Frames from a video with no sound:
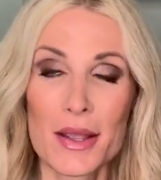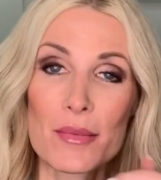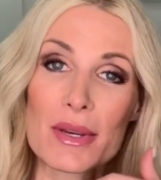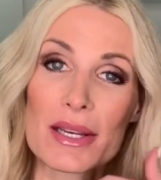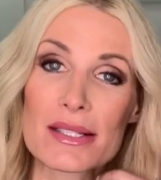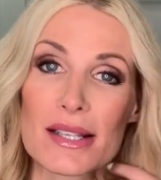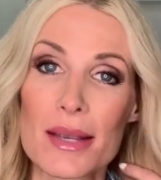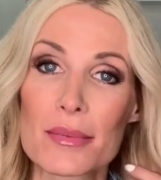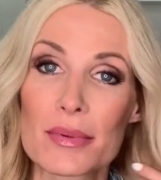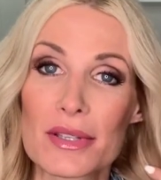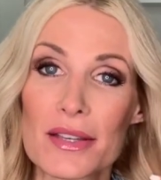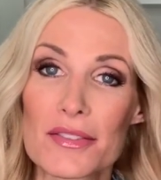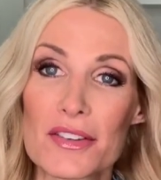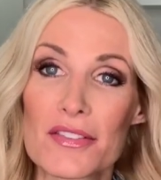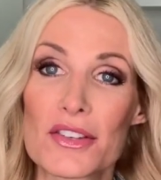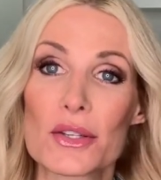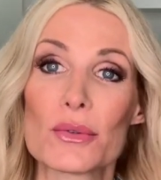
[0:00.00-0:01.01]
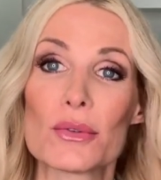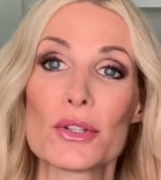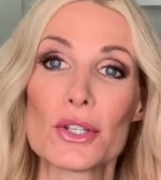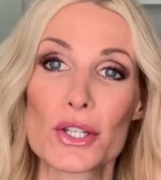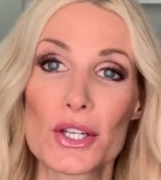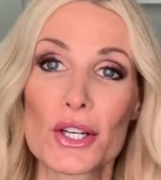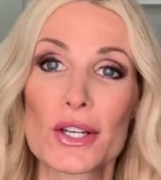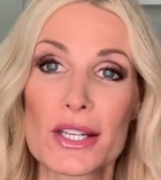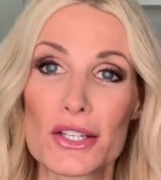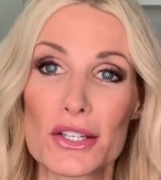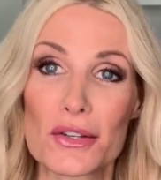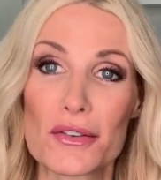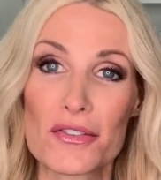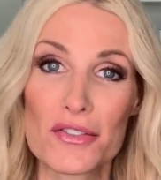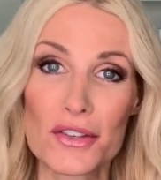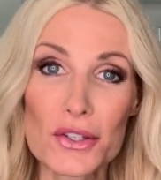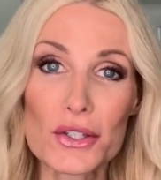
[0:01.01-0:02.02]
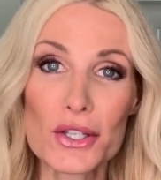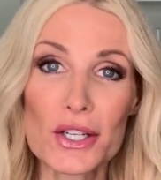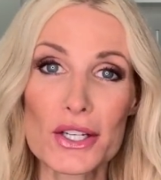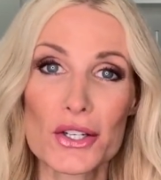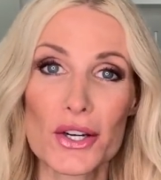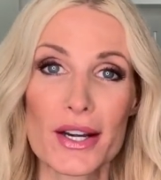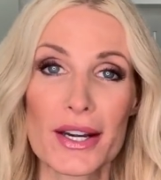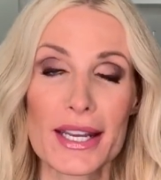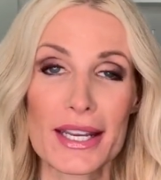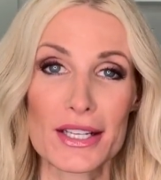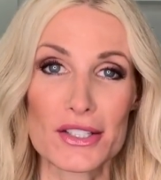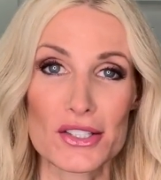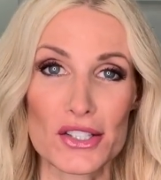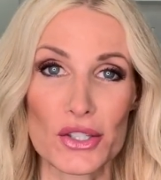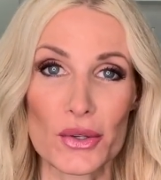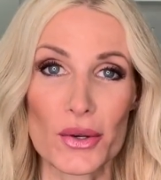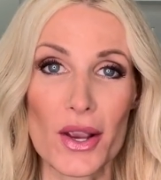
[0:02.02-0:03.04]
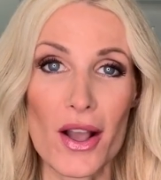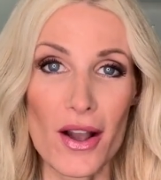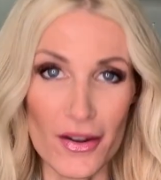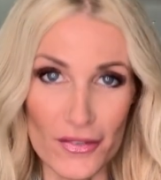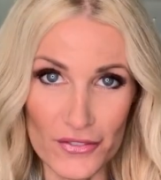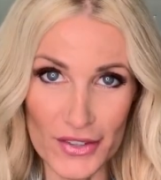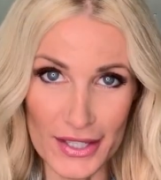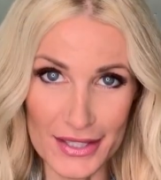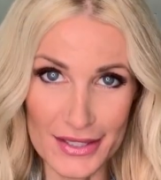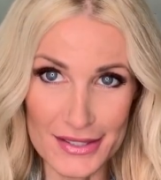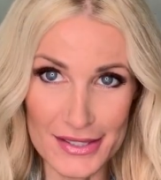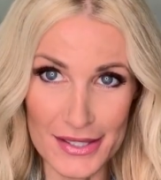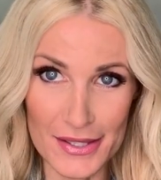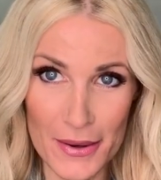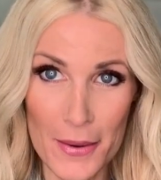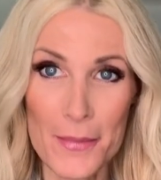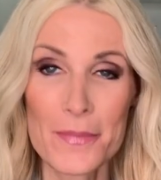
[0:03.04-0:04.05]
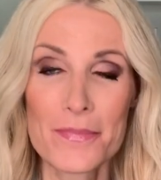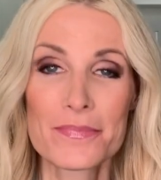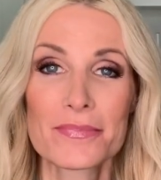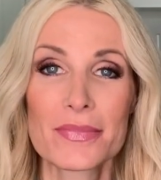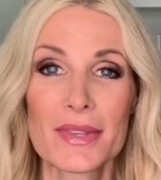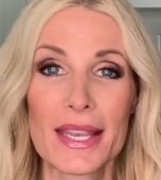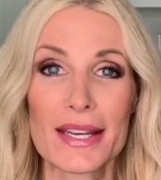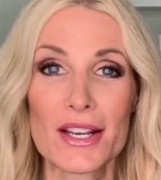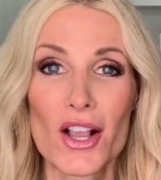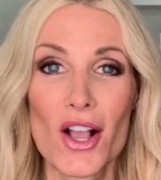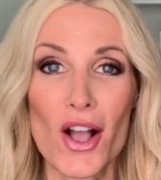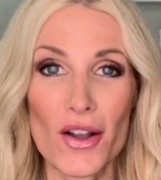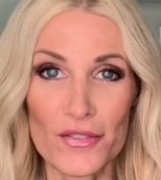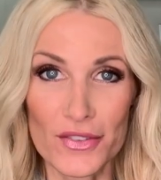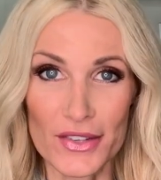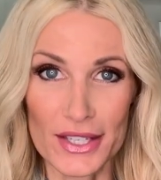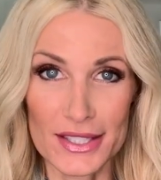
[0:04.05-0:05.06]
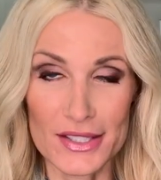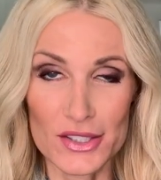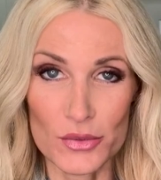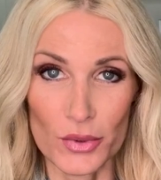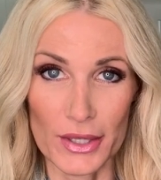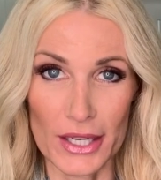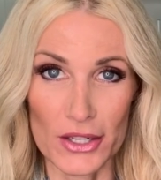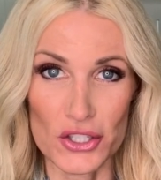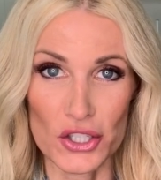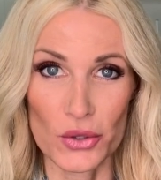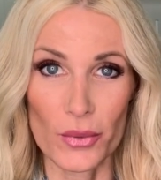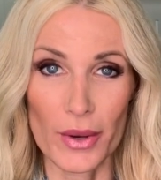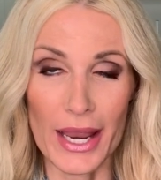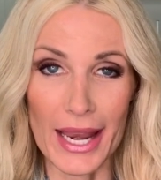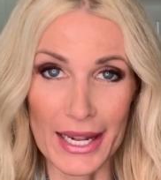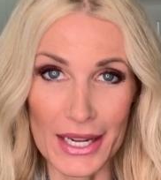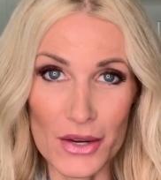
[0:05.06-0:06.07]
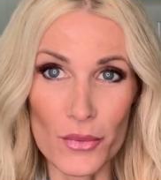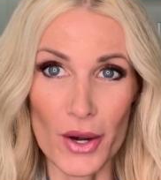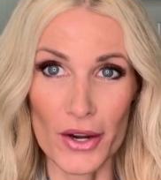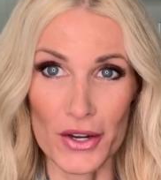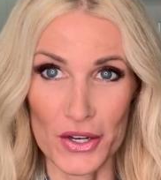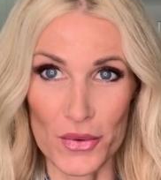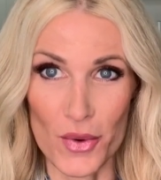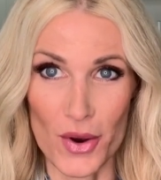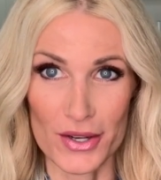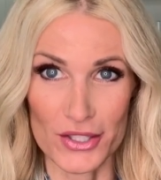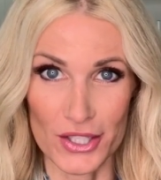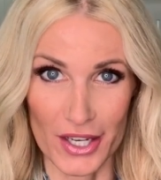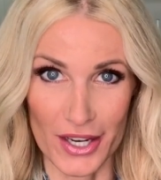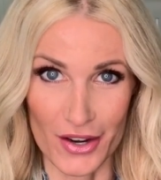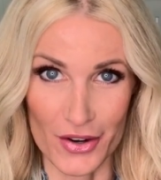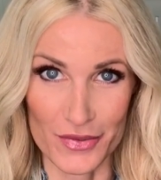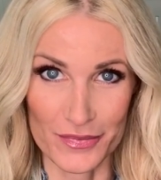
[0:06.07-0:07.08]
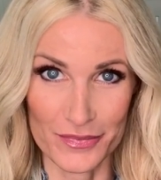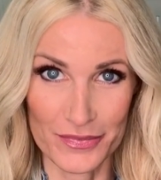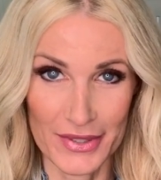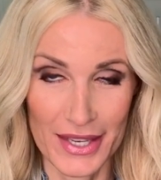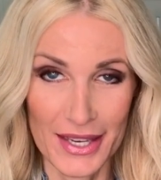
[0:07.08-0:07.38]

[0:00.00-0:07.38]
Because I believe if you look good and you feel good, you're gonna exude confidence, and confidence will get you anywhere you want to go.